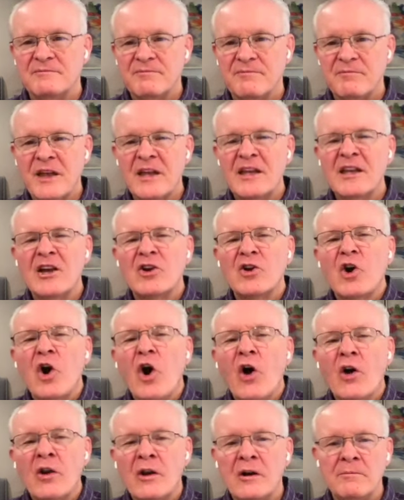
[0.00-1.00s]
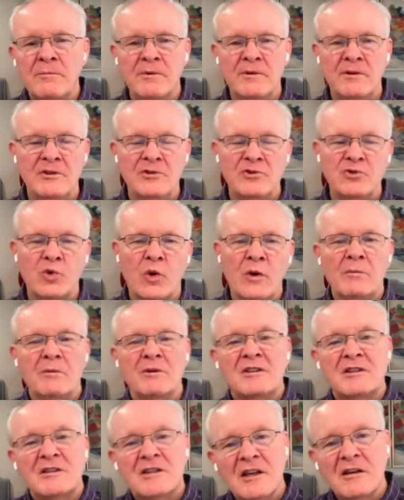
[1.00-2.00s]
They get caught up in the enjoyment,
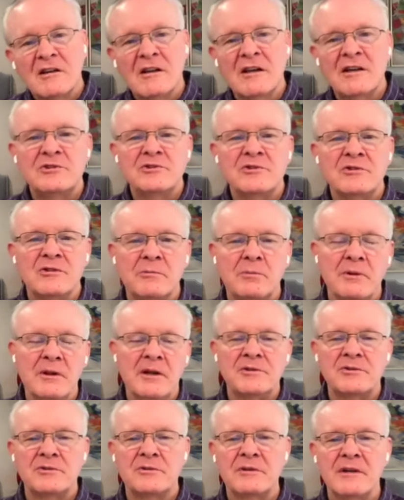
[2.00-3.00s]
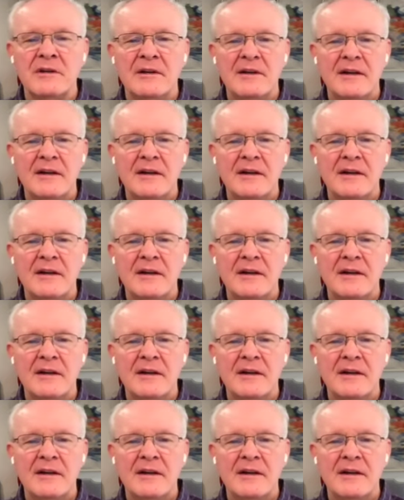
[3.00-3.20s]
the titillation, the pleasure.